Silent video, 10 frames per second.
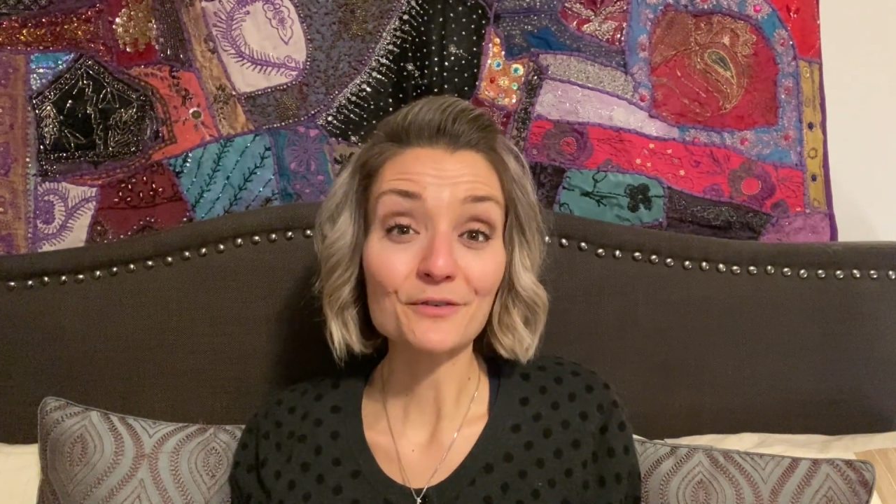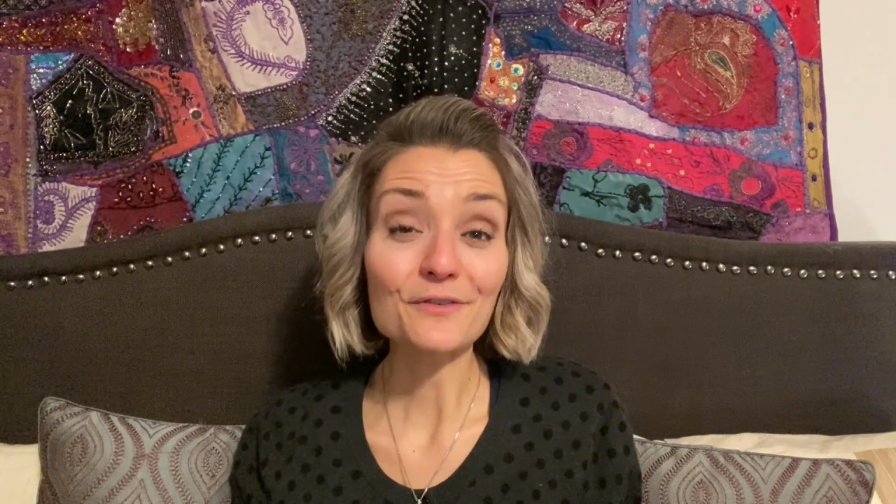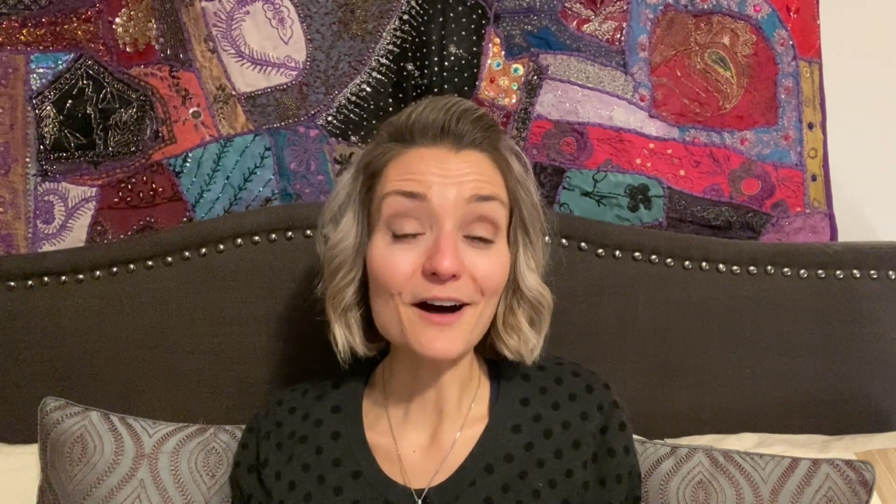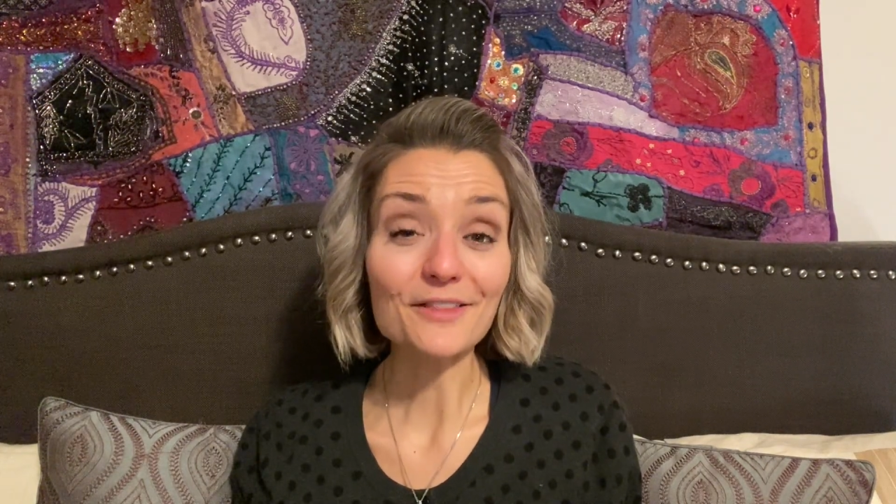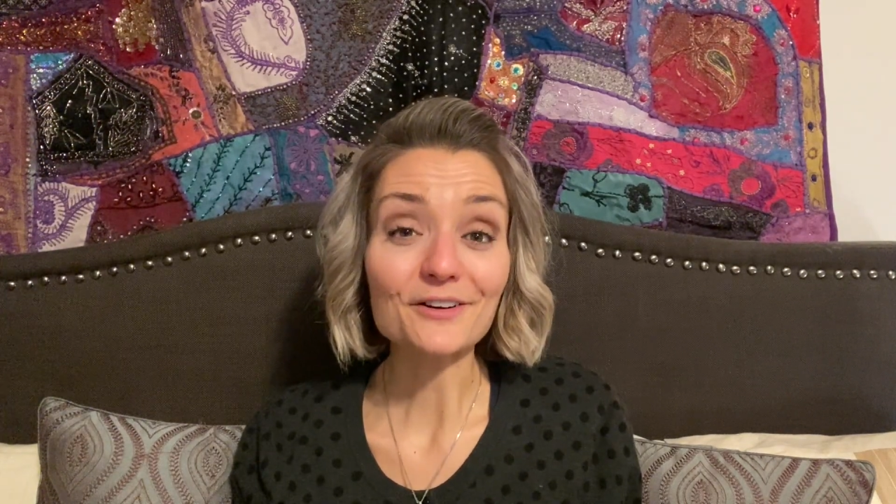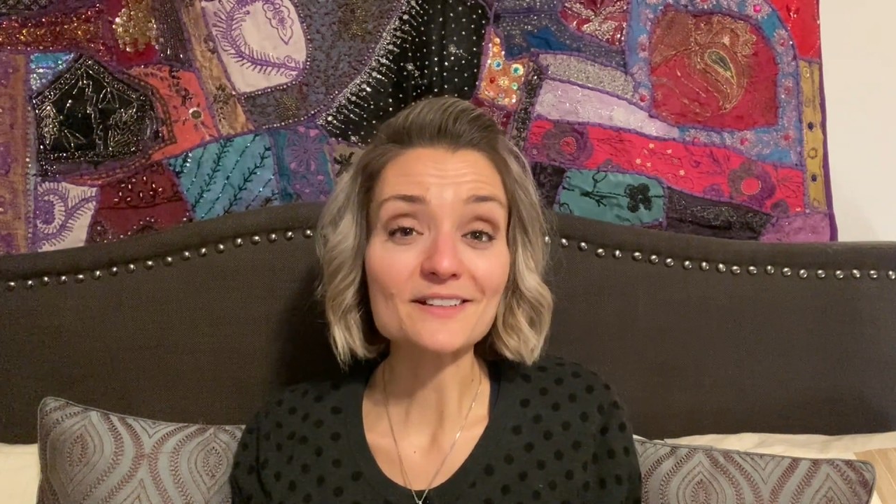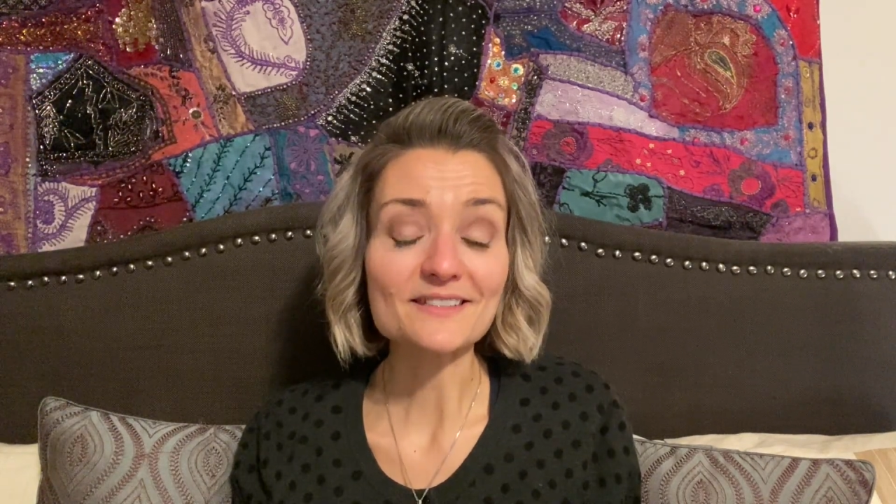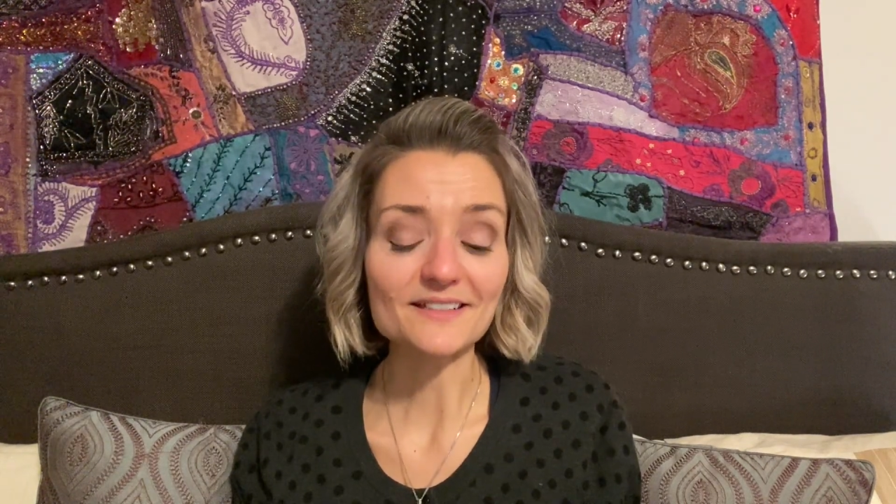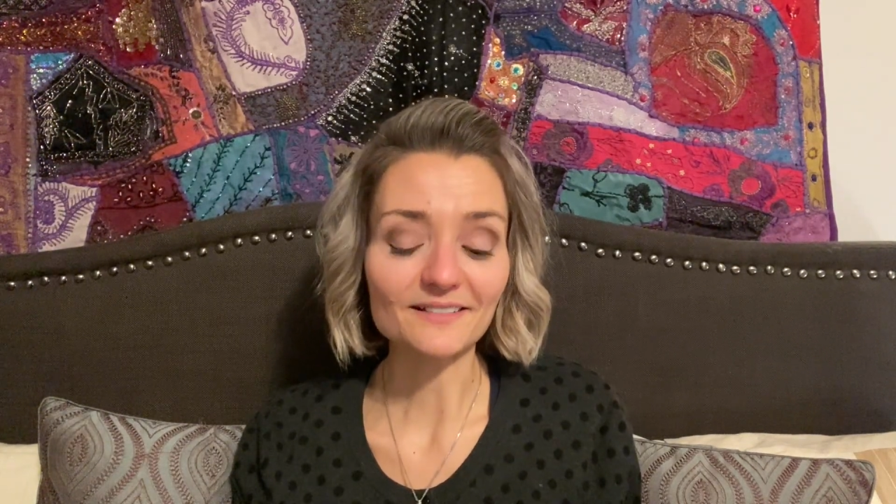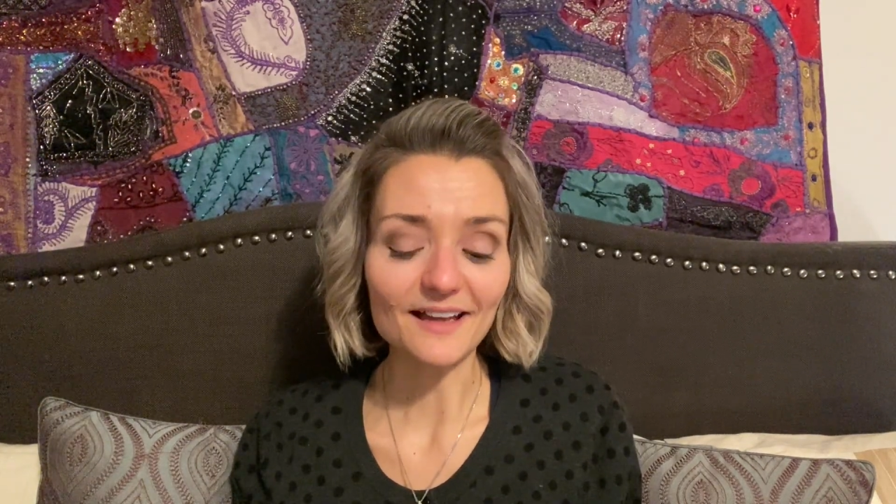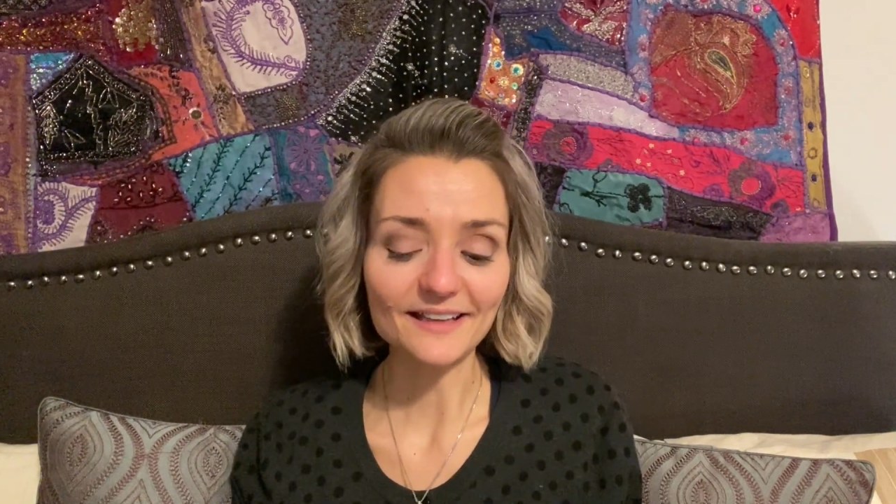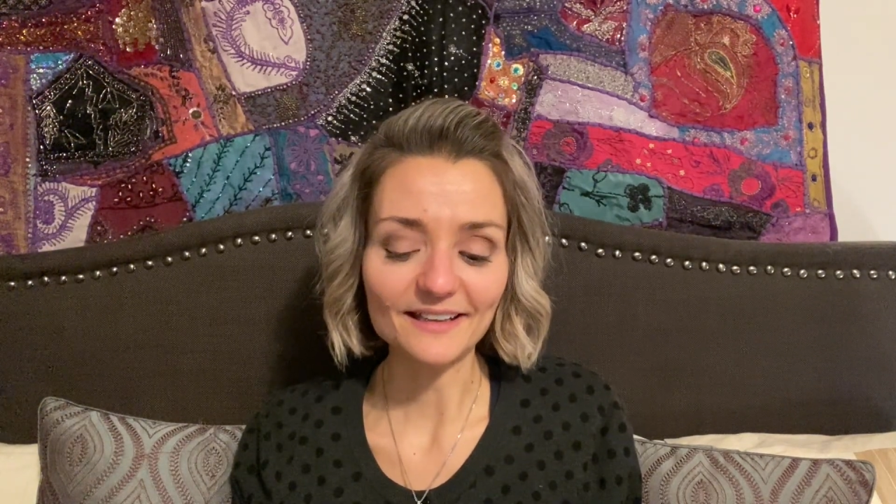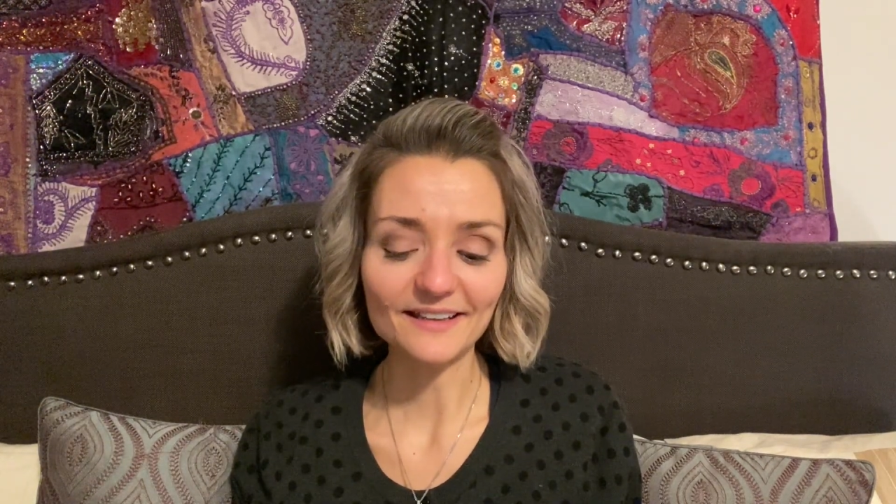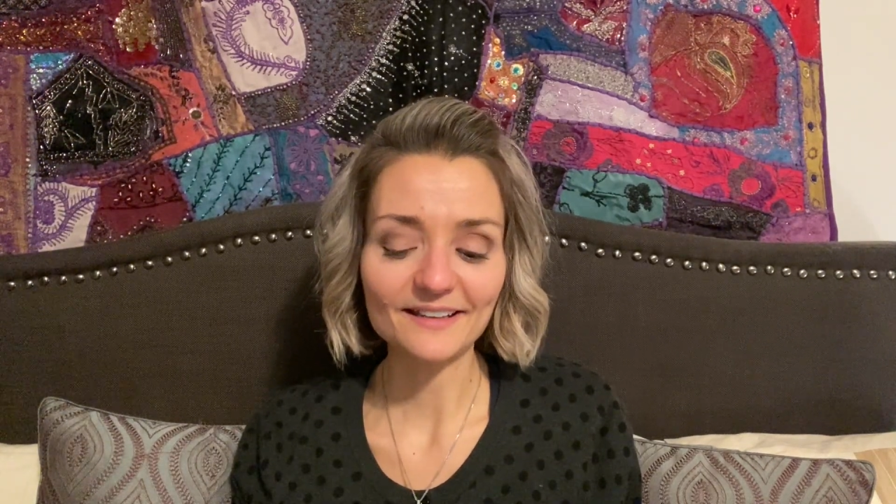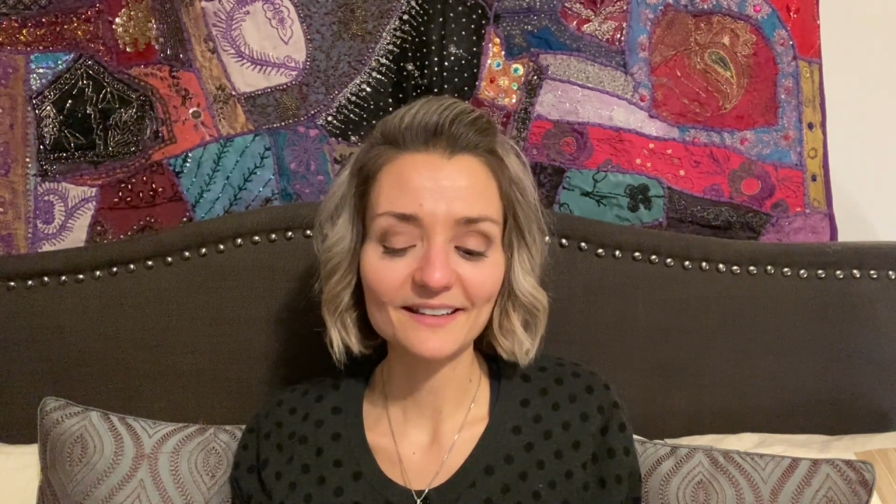Father is delighted.